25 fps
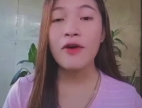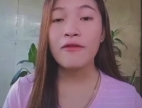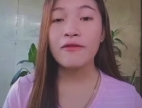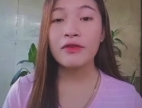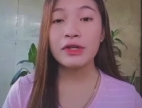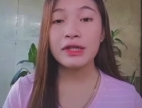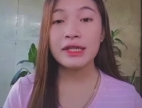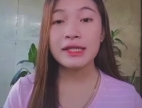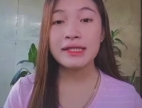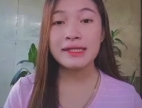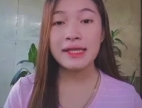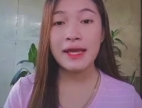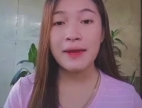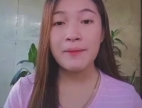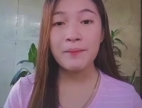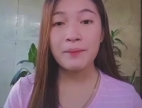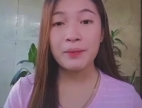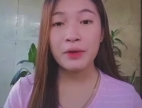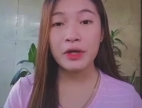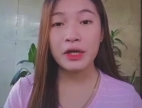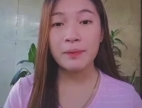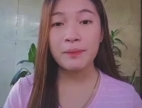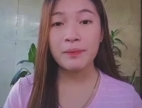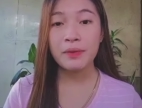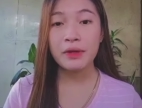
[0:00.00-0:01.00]
for the same
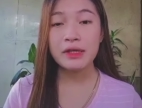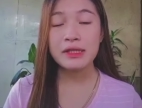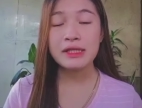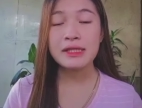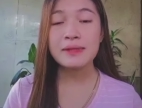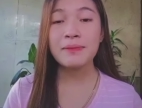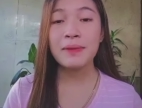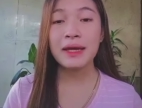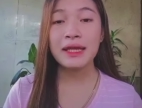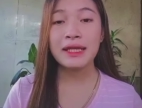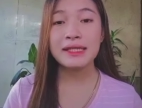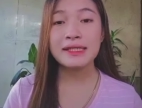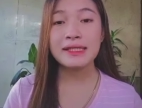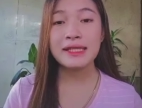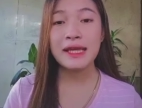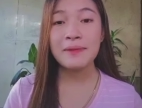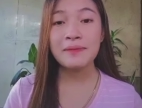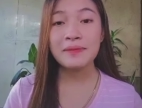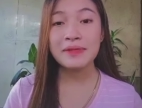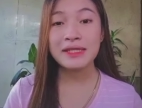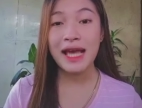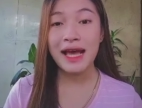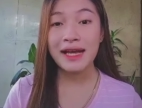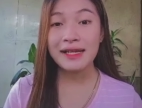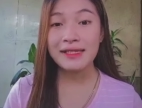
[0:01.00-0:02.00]
purpose by the
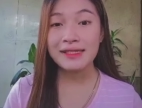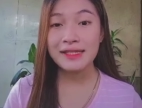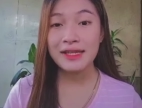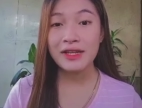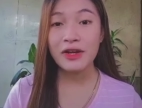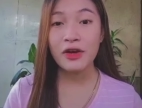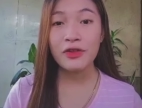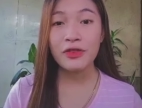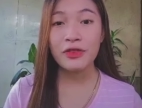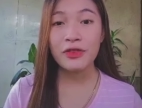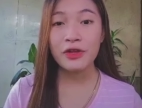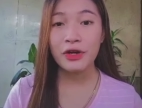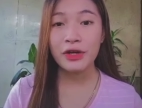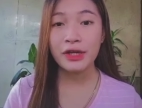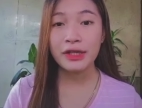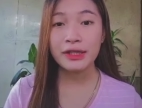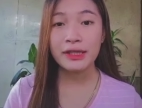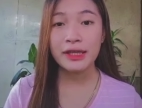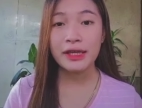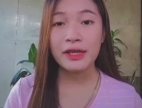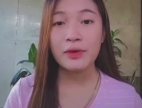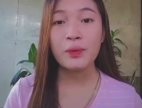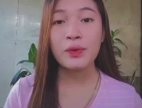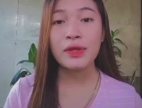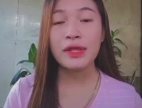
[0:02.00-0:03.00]
same taxing
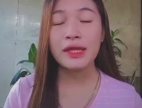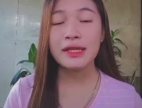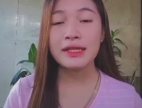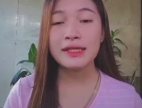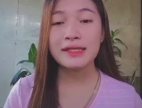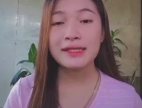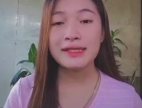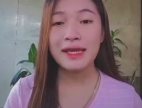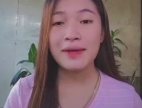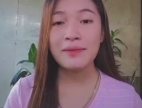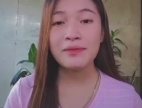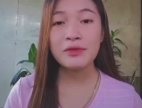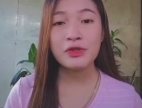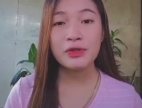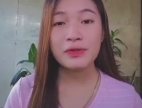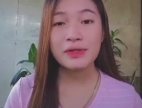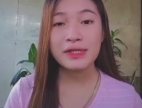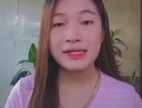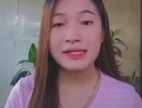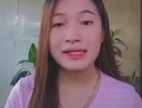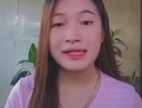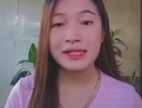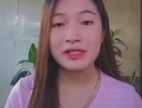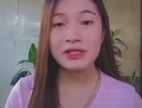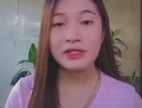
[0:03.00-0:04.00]
authority within the same
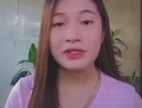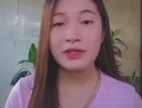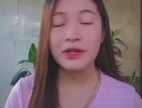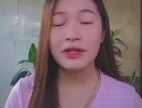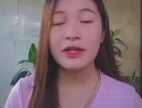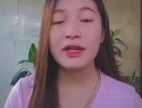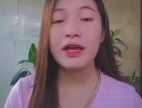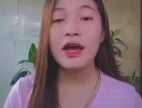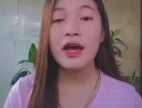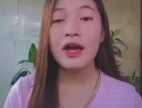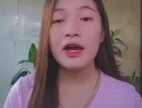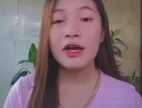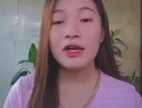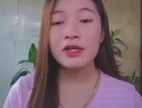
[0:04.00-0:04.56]
jurisdiction